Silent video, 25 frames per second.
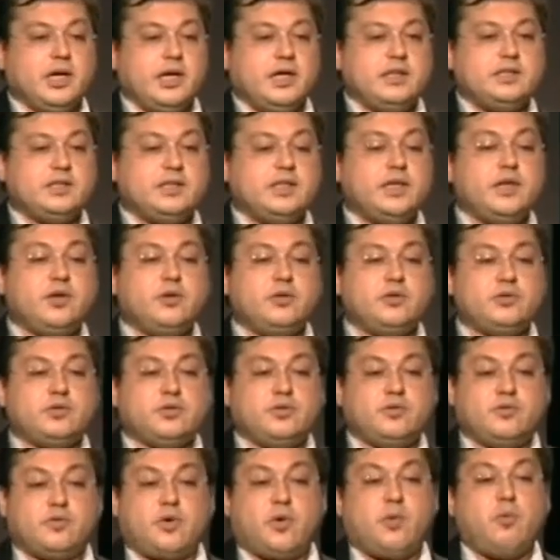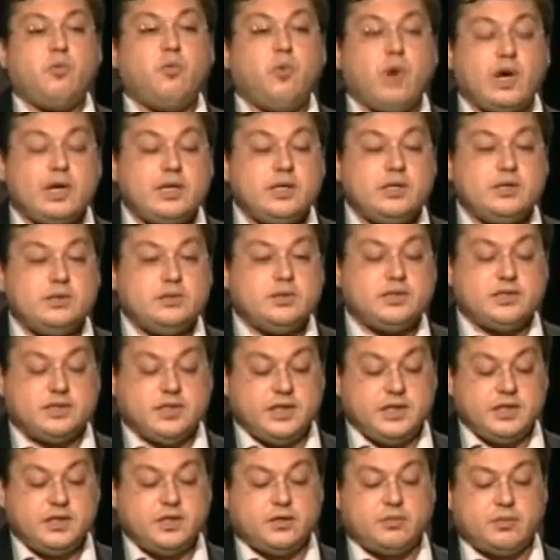It goes from one
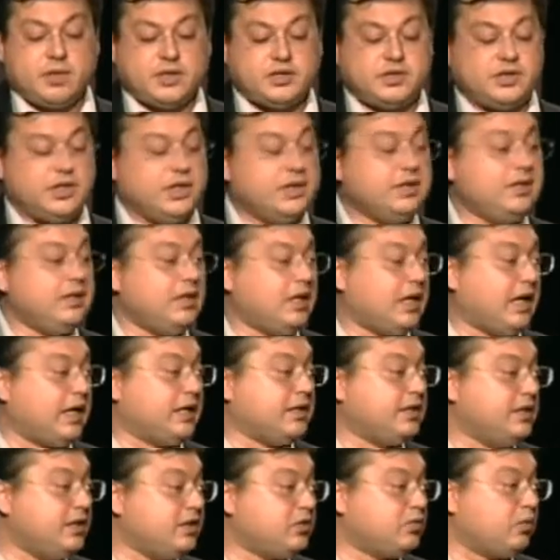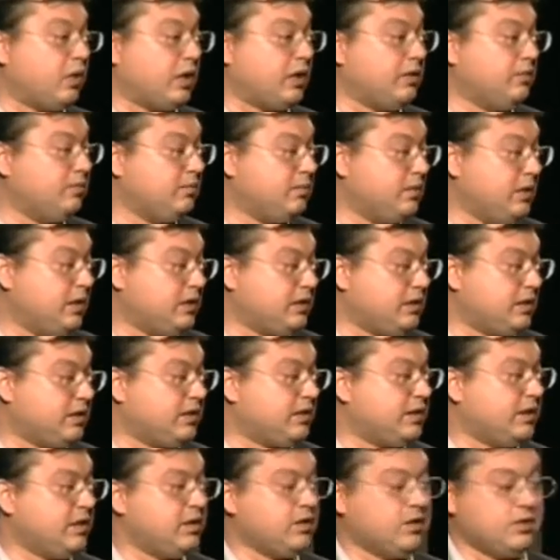single machine, like this one, it's a
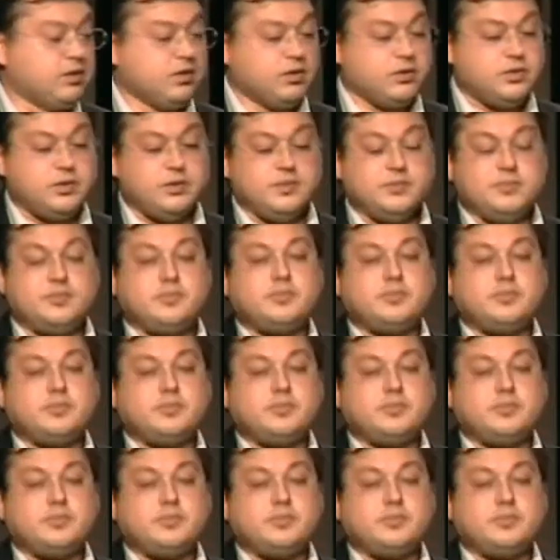single node,